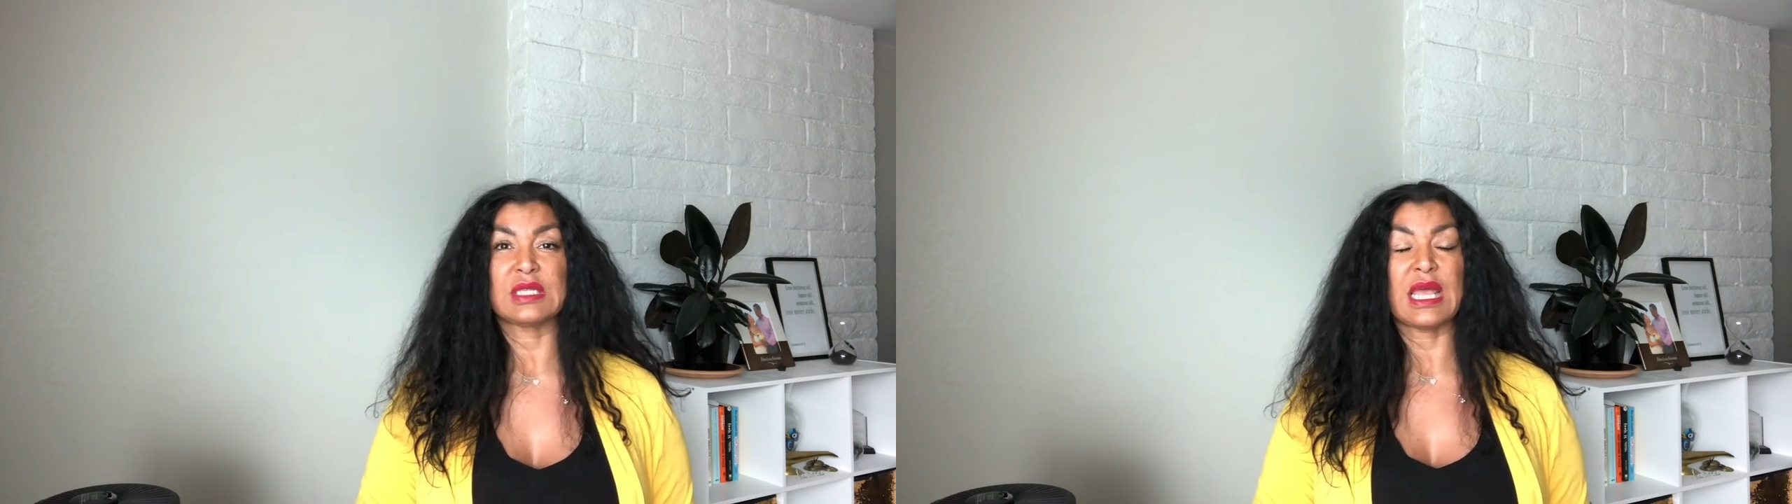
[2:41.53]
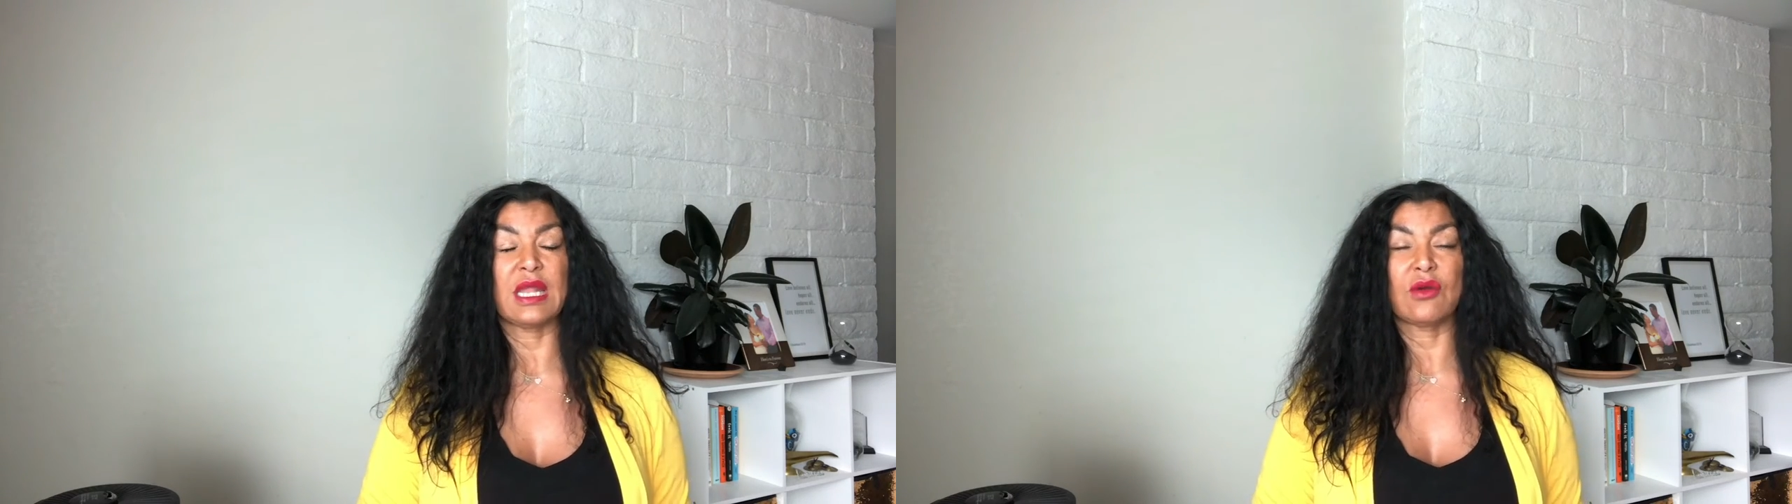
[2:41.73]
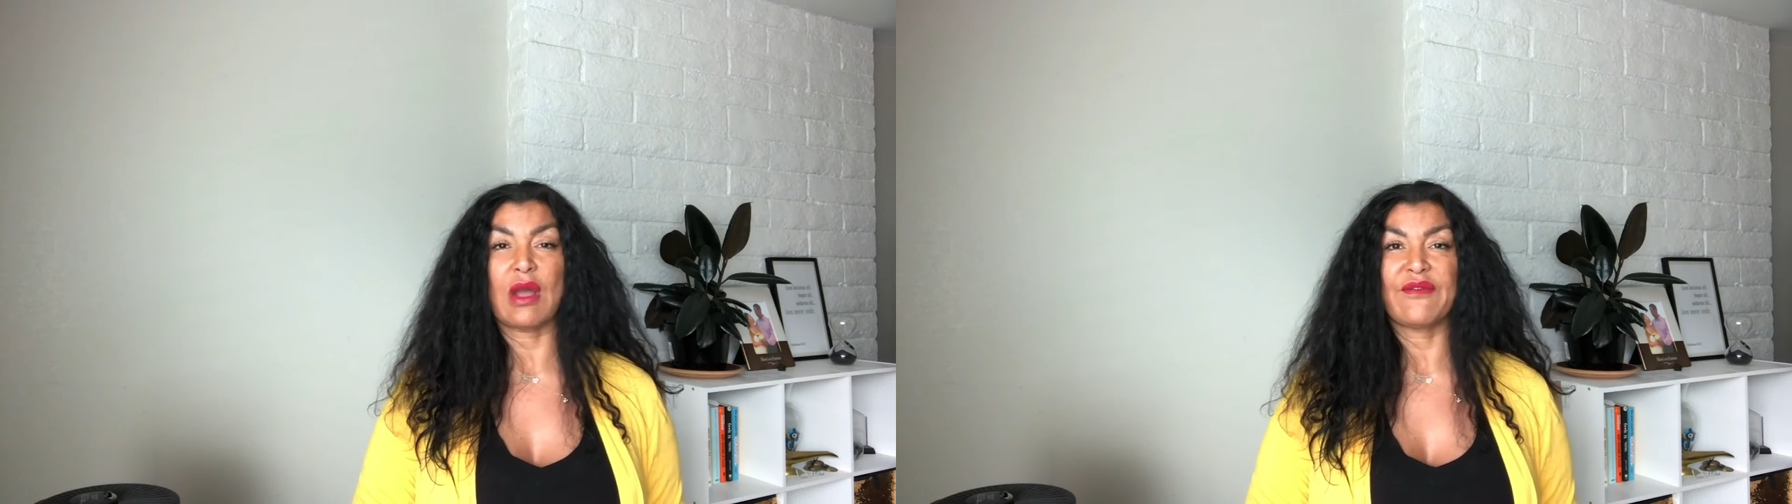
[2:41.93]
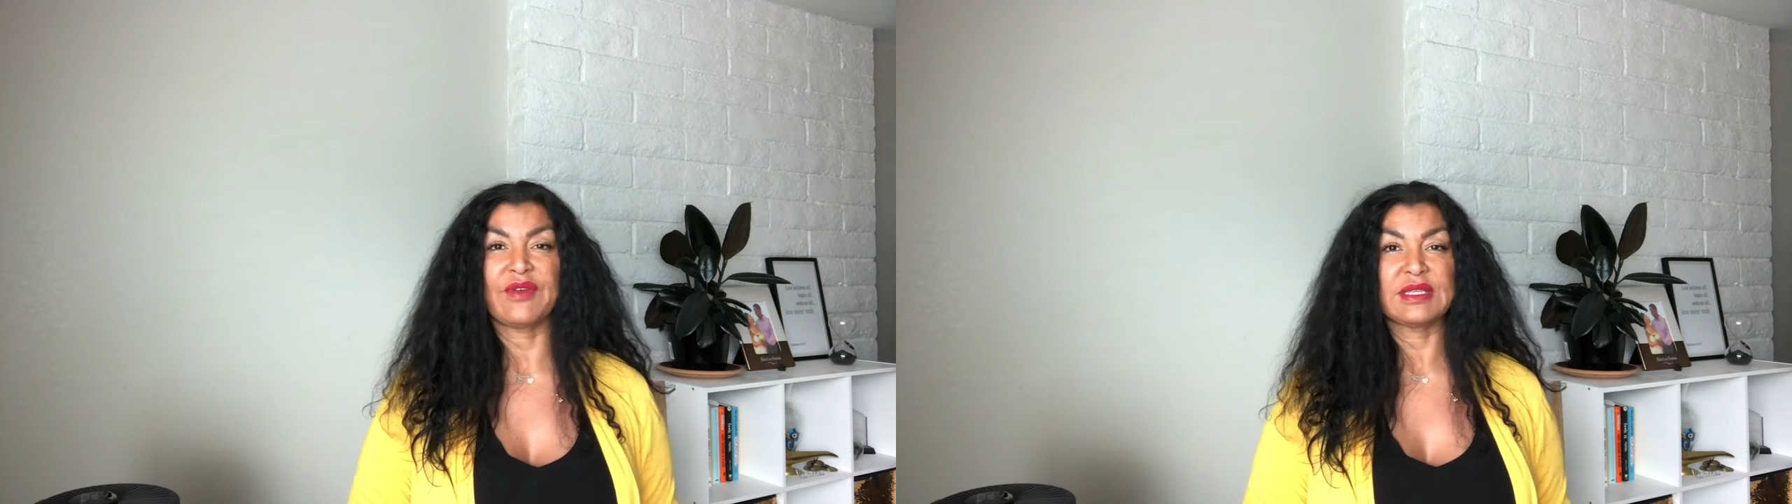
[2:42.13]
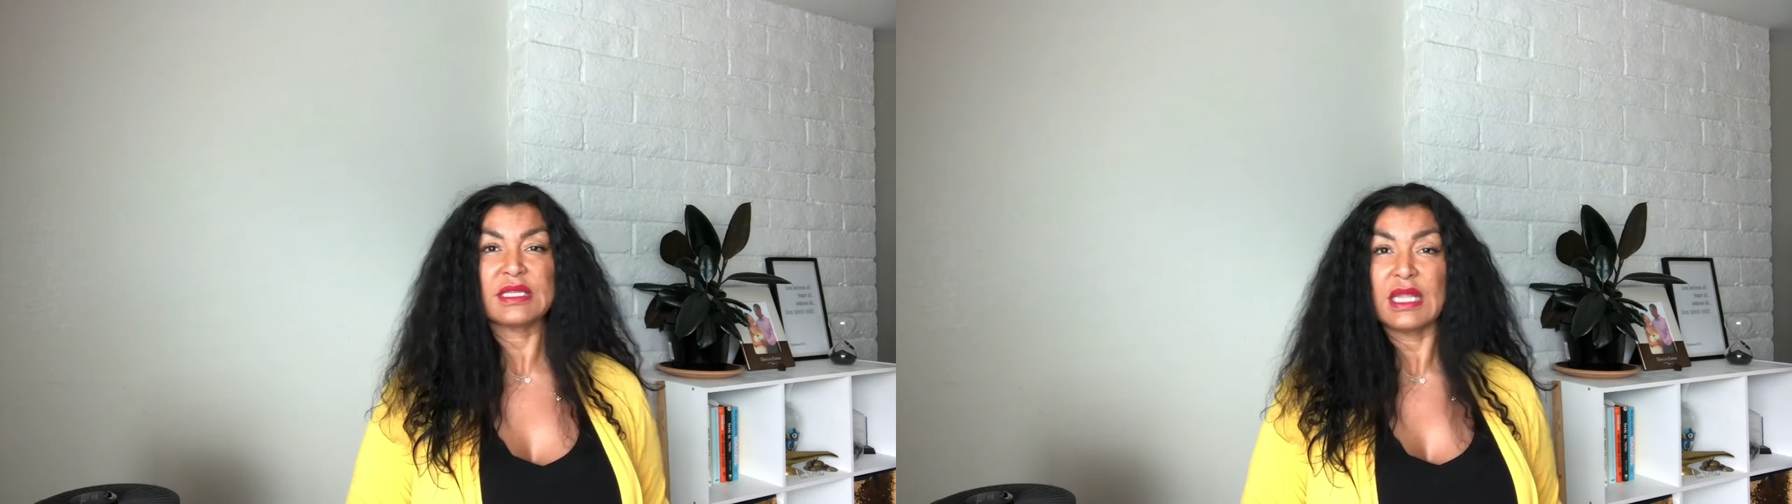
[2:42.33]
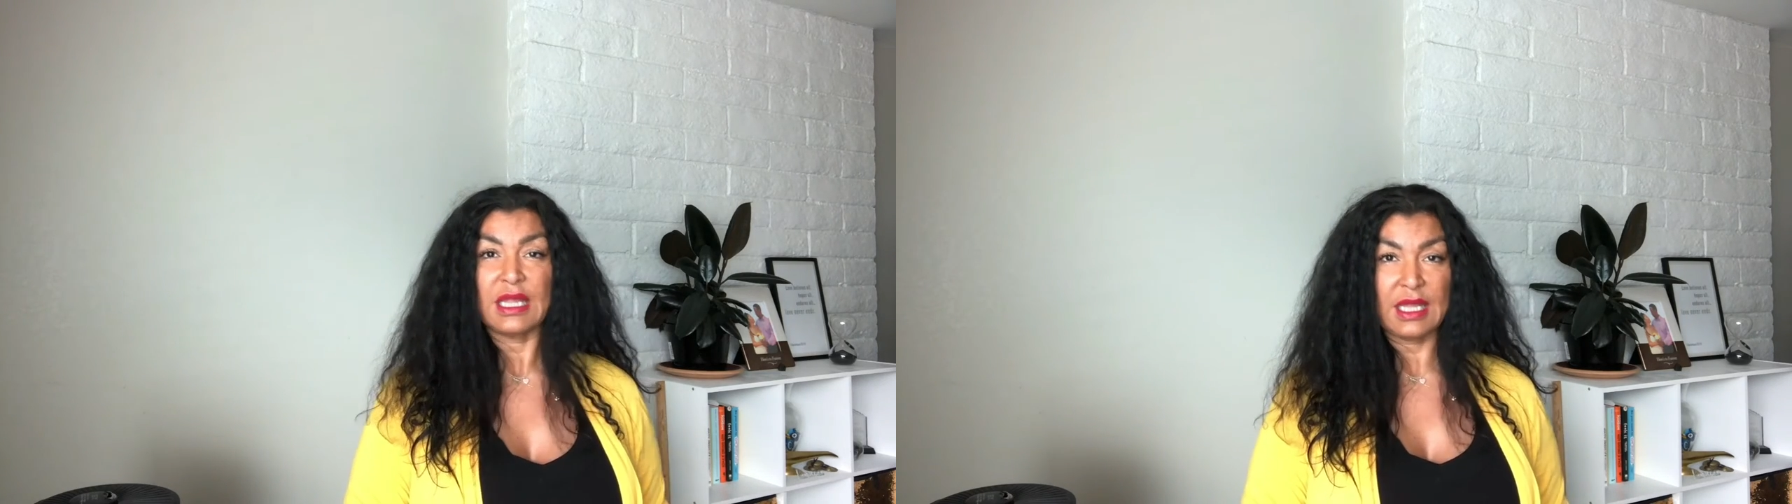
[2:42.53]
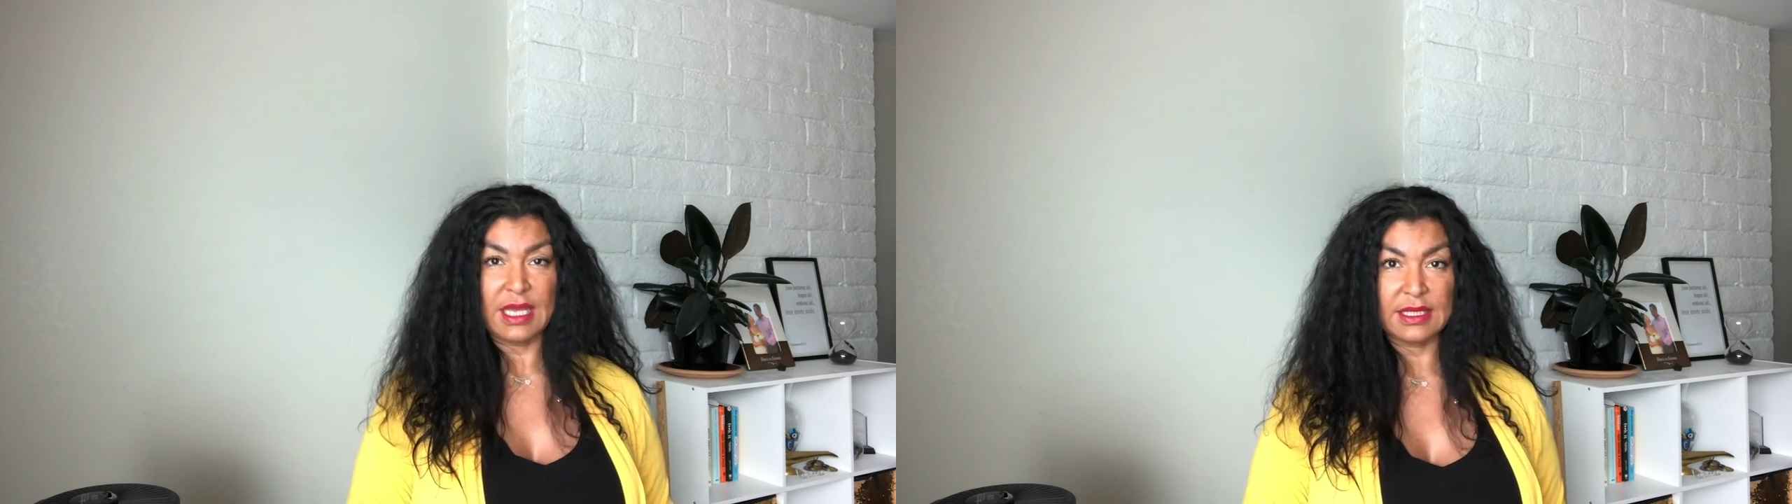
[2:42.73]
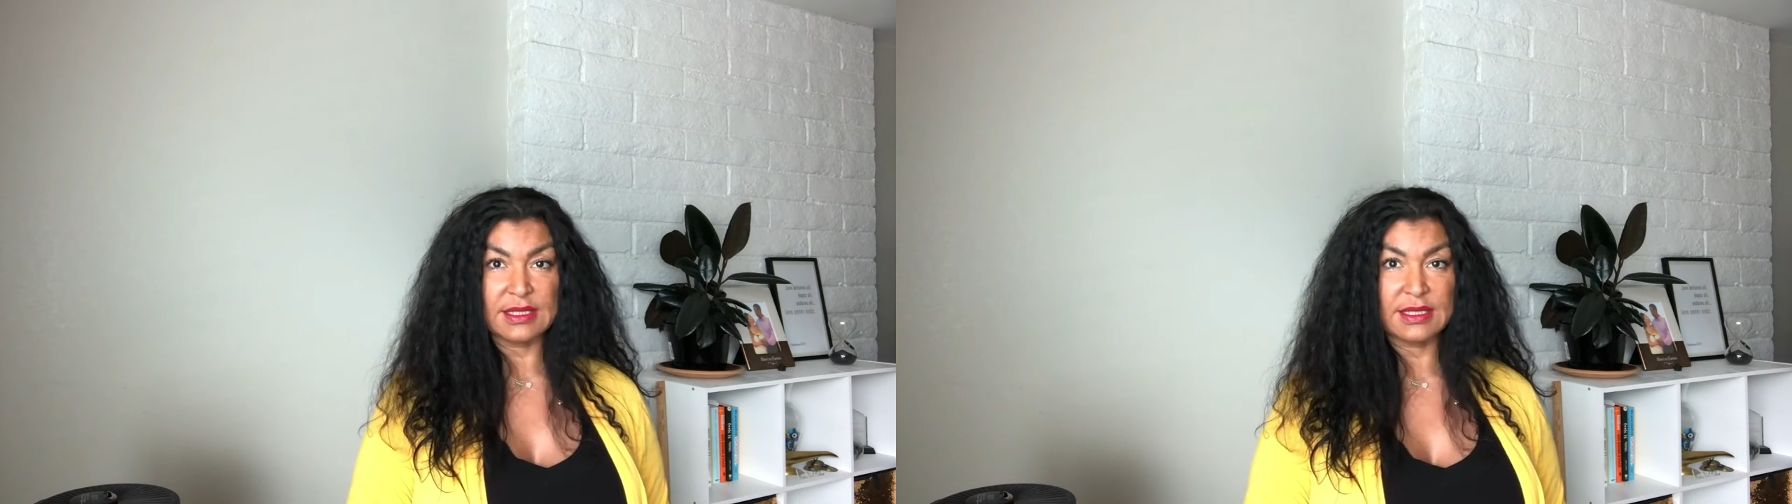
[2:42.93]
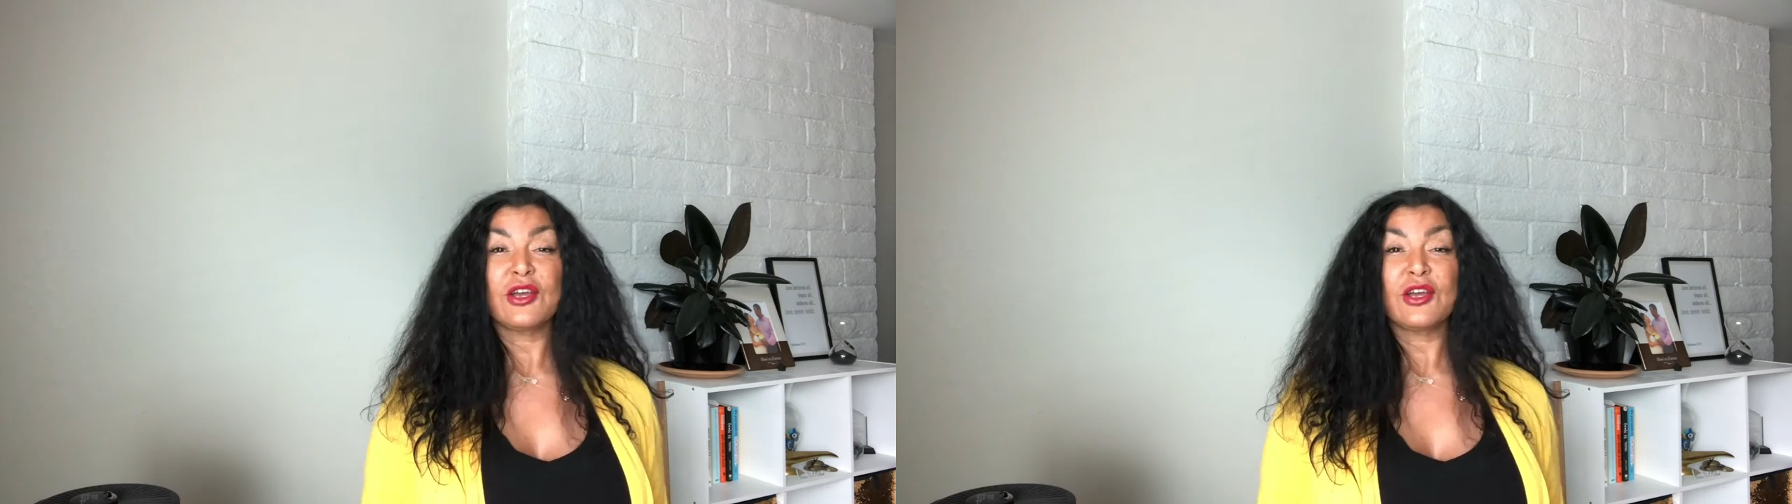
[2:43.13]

and graphics and links.